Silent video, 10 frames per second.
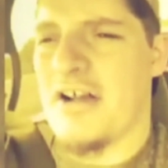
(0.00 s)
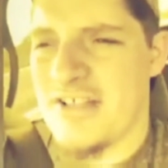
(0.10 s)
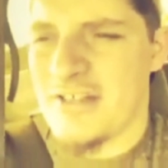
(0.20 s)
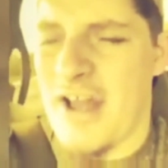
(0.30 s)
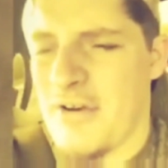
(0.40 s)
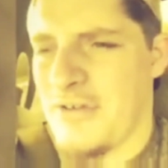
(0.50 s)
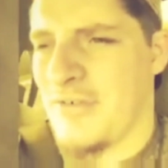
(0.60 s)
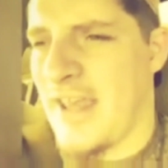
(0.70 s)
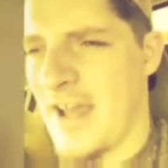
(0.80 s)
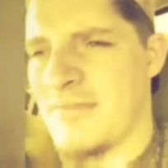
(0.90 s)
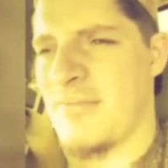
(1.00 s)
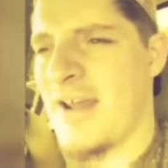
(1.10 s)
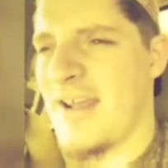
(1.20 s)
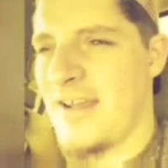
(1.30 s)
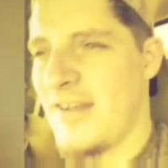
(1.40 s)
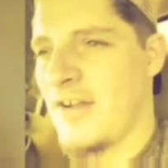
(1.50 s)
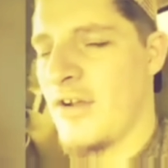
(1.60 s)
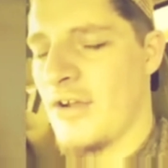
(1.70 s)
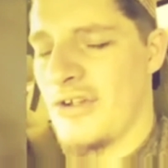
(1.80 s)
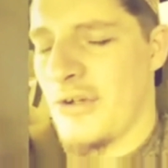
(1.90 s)
I was like, dude, are you kidding me?
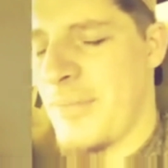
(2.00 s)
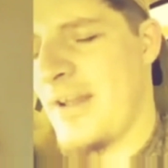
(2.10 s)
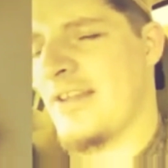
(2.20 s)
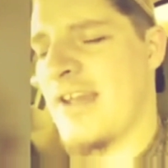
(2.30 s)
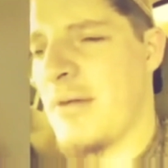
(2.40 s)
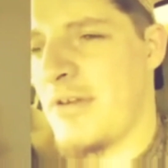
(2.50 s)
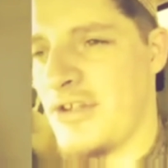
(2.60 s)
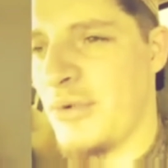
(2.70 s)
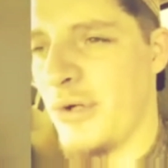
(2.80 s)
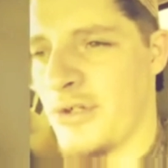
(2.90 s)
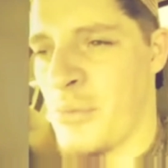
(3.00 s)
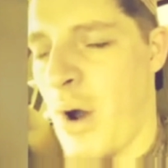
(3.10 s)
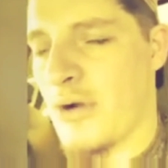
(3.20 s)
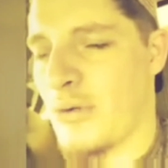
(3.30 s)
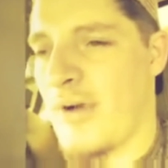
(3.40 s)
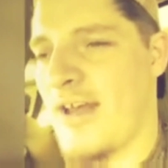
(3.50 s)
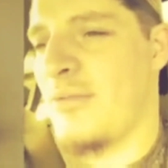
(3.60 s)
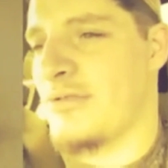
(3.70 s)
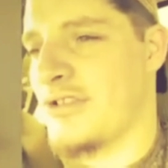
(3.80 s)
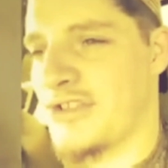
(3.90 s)
You mean to tell me you wouldn't walk
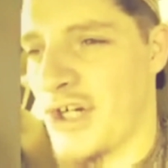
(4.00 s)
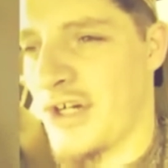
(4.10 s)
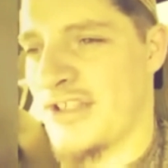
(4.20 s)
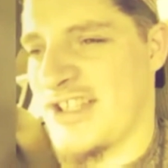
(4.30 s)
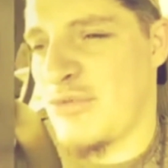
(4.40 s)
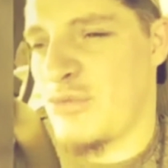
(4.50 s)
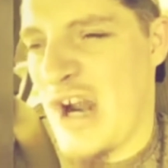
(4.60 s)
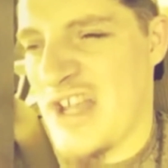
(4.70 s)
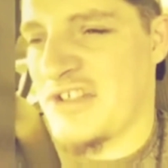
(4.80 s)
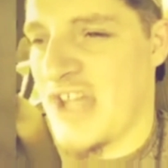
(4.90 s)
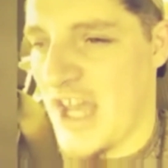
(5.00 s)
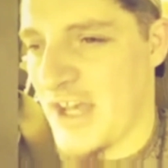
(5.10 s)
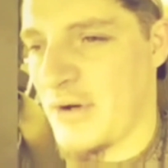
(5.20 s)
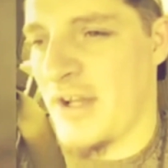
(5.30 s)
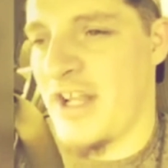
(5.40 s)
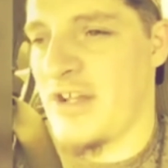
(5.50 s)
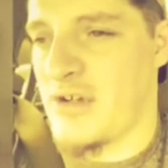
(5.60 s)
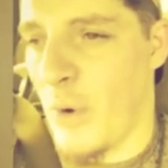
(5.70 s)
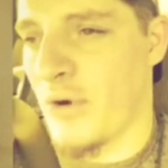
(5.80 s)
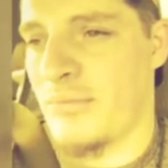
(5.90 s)
around with a shirt that said raise hell and eat
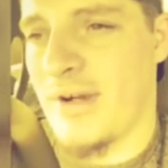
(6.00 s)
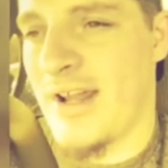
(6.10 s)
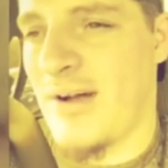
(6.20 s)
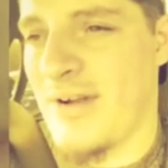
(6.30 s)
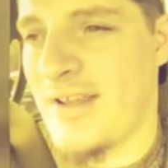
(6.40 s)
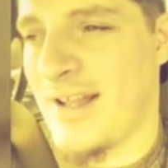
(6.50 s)
cornbread on it?